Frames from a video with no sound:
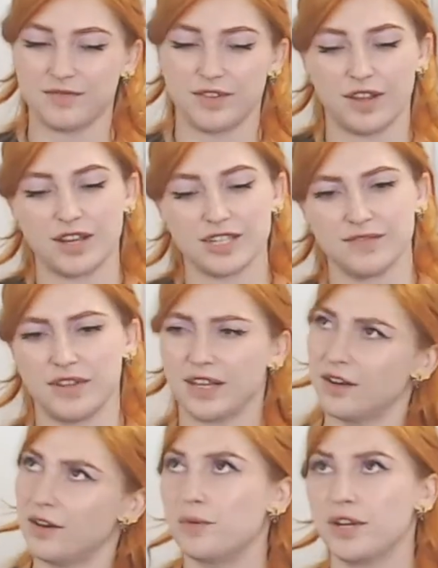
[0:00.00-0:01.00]
philosophy,
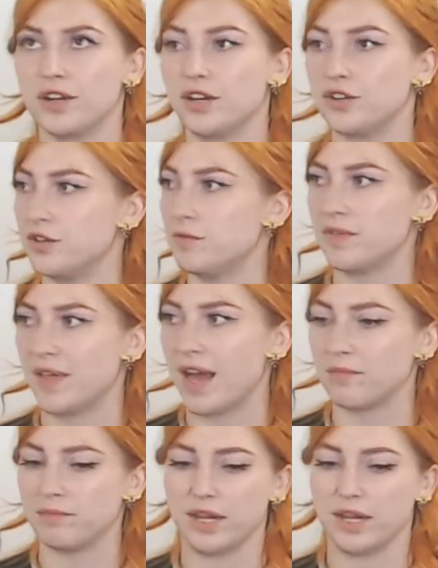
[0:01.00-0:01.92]
like, oh, what are you going to do with that?